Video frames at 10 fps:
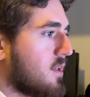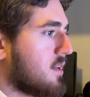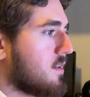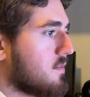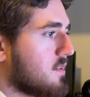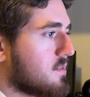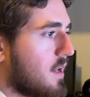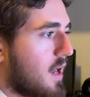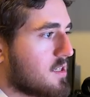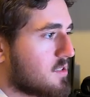any of these
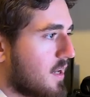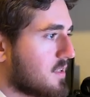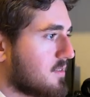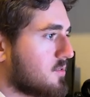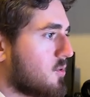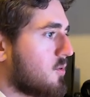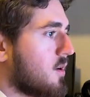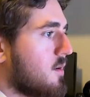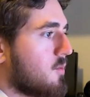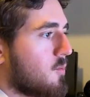edge cases or
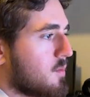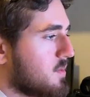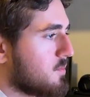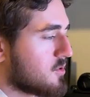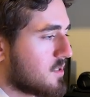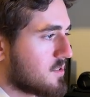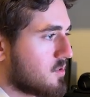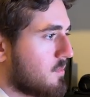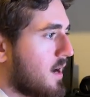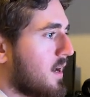when people change their
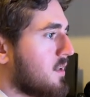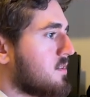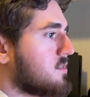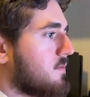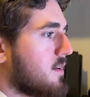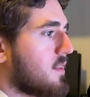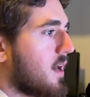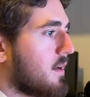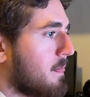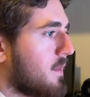mind, stuff like
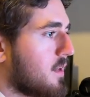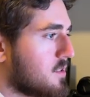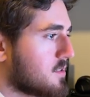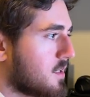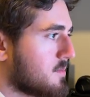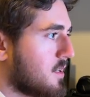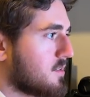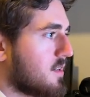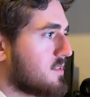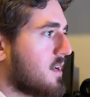that. It just comes down
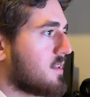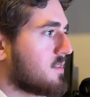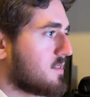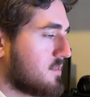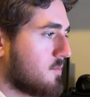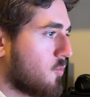to designing the system